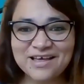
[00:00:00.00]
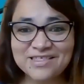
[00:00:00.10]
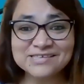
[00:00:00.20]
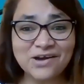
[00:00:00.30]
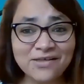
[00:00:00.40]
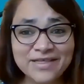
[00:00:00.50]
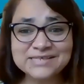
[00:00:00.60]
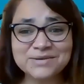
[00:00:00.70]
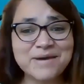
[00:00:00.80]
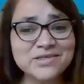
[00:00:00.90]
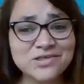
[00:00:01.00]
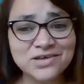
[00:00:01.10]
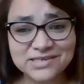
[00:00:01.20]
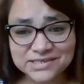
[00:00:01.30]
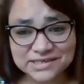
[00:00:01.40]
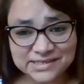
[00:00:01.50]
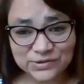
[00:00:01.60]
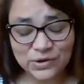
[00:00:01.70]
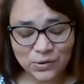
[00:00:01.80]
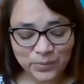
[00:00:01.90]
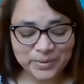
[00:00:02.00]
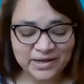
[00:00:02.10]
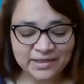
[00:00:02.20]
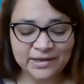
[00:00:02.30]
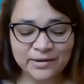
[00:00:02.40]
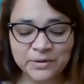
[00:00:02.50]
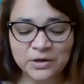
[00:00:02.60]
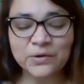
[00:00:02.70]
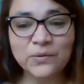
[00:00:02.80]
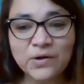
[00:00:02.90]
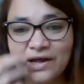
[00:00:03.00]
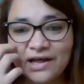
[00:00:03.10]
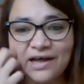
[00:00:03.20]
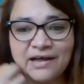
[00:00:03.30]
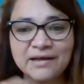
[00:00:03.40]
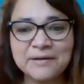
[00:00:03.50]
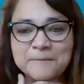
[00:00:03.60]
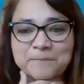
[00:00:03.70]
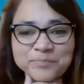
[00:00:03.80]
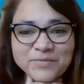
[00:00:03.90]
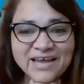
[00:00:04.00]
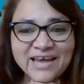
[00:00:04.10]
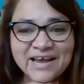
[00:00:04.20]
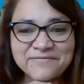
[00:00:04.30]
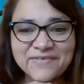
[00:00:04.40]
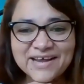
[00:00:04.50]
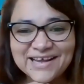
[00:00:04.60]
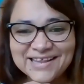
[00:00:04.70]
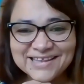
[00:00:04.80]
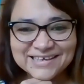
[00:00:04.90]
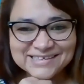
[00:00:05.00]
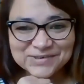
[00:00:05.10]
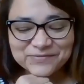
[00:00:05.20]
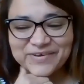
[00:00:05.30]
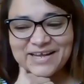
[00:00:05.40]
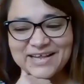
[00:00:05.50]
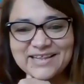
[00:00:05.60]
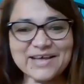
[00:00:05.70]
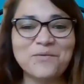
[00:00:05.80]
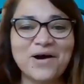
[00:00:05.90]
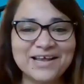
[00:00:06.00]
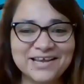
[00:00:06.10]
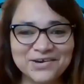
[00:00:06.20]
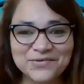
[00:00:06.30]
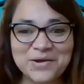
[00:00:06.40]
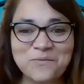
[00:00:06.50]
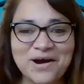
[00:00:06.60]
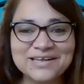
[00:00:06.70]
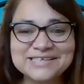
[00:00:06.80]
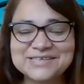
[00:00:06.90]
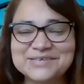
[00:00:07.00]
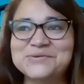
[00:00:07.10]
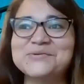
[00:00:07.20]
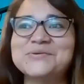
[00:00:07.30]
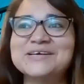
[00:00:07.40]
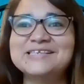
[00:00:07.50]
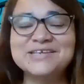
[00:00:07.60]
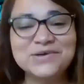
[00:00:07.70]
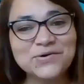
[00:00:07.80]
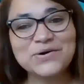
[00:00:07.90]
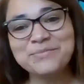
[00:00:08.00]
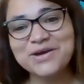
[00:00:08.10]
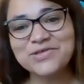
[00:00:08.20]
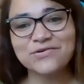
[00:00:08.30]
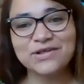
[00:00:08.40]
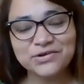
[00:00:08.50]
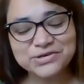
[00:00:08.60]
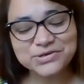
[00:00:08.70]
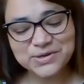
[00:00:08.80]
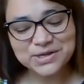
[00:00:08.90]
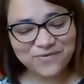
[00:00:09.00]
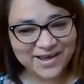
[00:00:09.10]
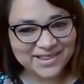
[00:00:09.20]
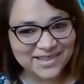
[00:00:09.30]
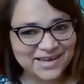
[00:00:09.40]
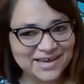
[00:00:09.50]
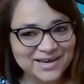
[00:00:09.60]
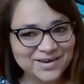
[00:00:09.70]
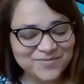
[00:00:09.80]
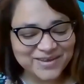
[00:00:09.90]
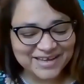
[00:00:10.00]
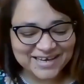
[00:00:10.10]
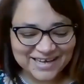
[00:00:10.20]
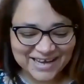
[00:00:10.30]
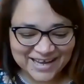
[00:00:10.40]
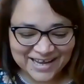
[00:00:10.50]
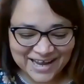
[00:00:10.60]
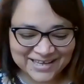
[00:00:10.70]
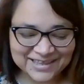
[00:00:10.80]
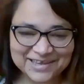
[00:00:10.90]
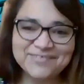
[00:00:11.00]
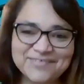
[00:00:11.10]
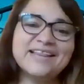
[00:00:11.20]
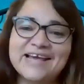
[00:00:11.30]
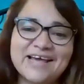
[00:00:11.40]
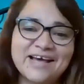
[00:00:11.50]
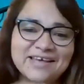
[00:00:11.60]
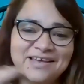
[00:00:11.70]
just all that dimension is just still open in them, and I think that's so funny that they want to know and make sure that they're doing the right thing. But I love that they